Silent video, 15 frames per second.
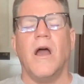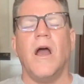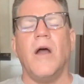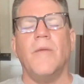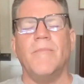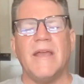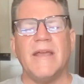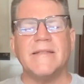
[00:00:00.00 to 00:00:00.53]

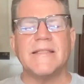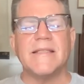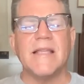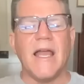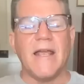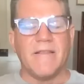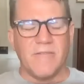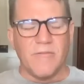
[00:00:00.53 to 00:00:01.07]
It's
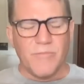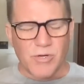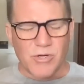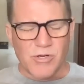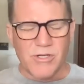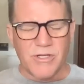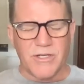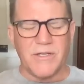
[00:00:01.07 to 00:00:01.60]
like the
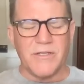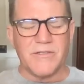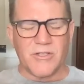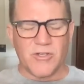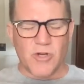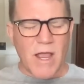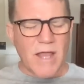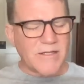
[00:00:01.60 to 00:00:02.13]
bird is
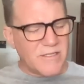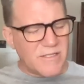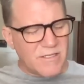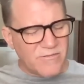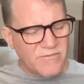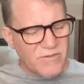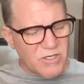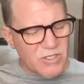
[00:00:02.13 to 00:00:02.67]
attracted to
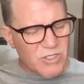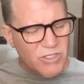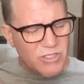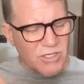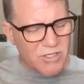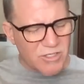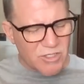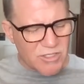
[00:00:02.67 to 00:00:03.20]
the
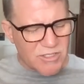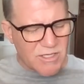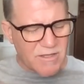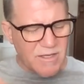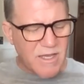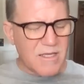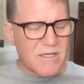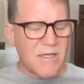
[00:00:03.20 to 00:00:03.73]
fish, I should say
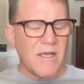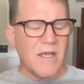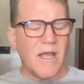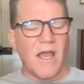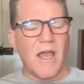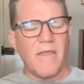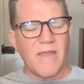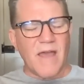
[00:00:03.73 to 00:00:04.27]
that,
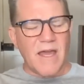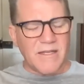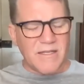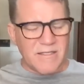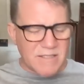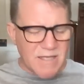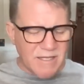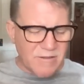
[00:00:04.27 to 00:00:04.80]
and that
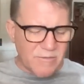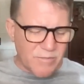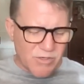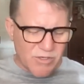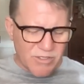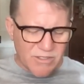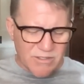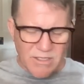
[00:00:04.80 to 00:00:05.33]
he's like the
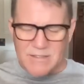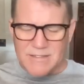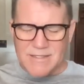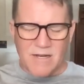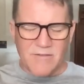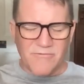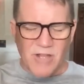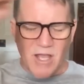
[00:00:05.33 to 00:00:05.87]
bird is,
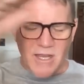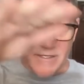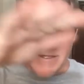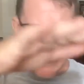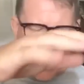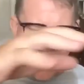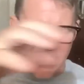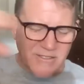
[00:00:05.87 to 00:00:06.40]
instead of flying to
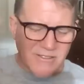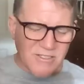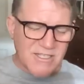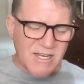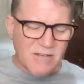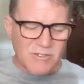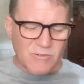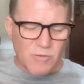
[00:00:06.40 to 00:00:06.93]
the island,
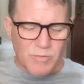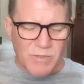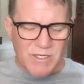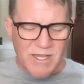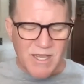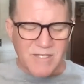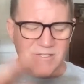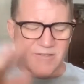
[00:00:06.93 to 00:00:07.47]
it's now swooping
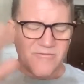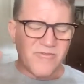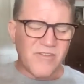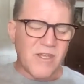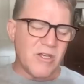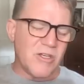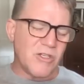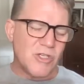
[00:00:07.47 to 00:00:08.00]
to catch the
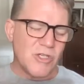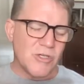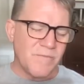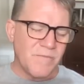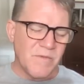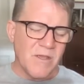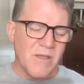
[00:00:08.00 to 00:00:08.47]
fish.